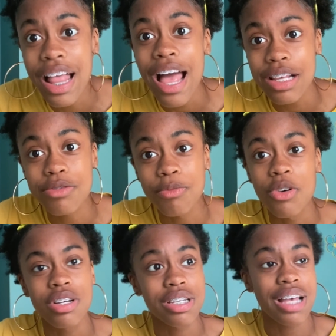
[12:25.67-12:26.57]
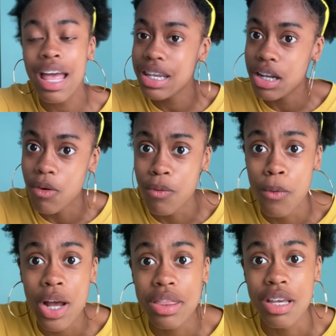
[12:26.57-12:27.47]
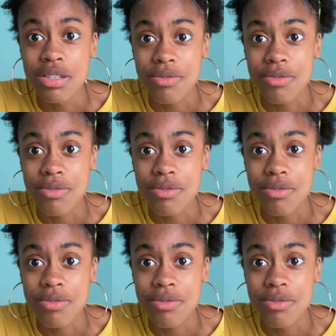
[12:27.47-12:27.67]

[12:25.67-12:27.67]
last one because I need to win this